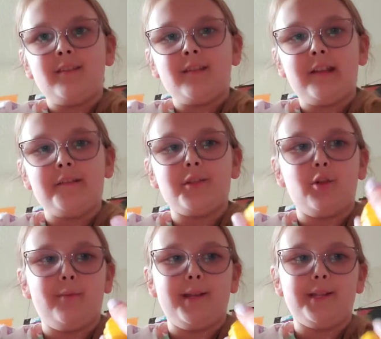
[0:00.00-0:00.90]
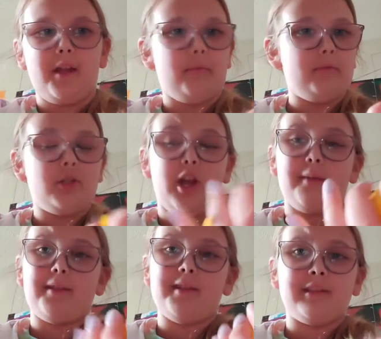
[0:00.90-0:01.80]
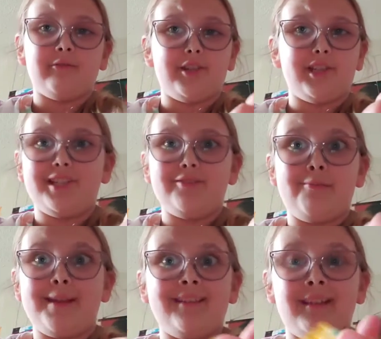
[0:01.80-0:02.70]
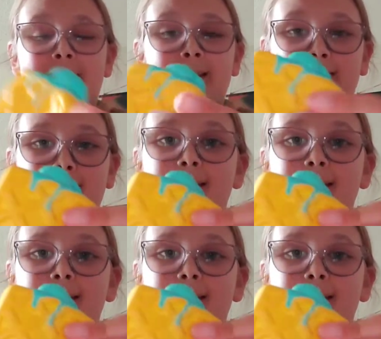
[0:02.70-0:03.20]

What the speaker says: I have so many Shopkins squishies. Oh my goodness.